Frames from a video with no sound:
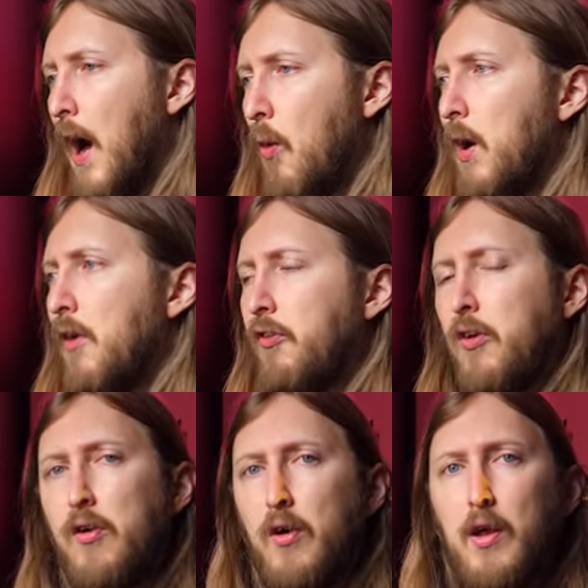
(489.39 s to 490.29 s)

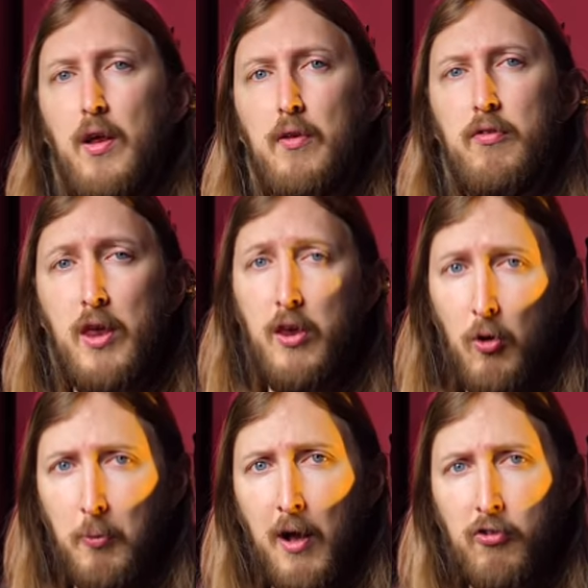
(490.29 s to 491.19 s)
However,
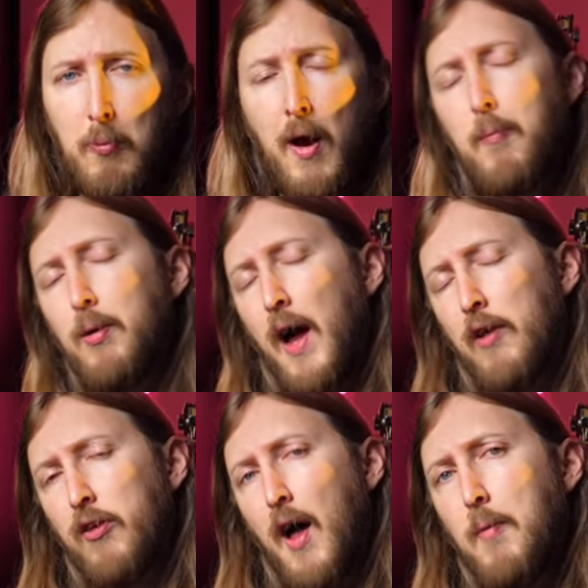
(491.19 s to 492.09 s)
Dehumanizer by
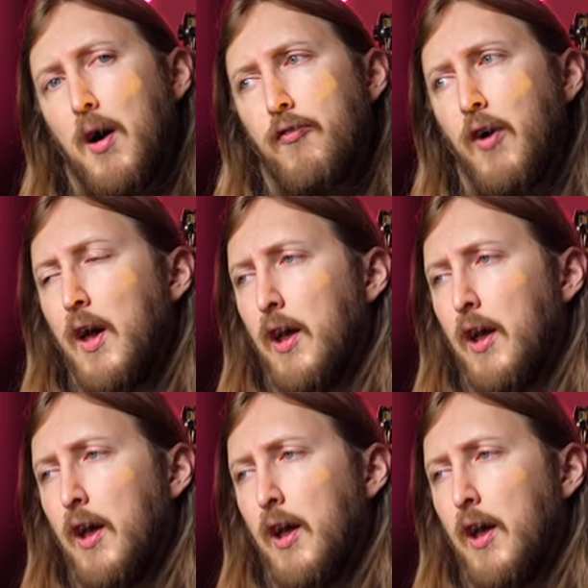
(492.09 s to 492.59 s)
Black Sabbath